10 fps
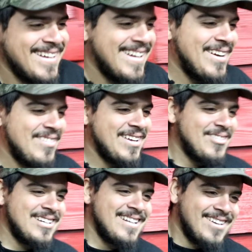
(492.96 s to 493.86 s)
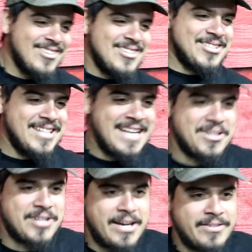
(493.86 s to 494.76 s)
I mean, when you see that
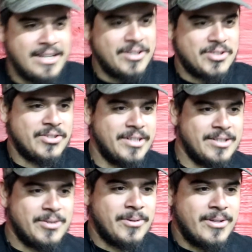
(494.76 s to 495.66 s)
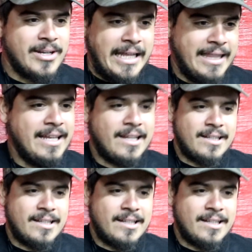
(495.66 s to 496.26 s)
driving down the street, dude, what are you gonna think?